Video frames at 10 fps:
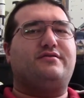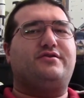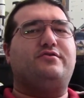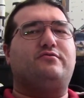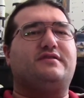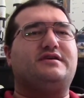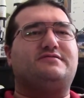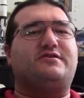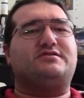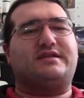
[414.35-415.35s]
do with these
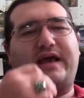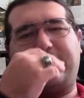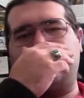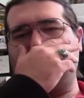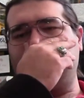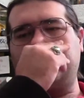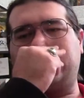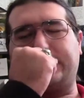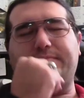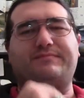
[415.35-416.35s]
videos and how to do
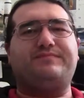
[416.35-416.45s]
them.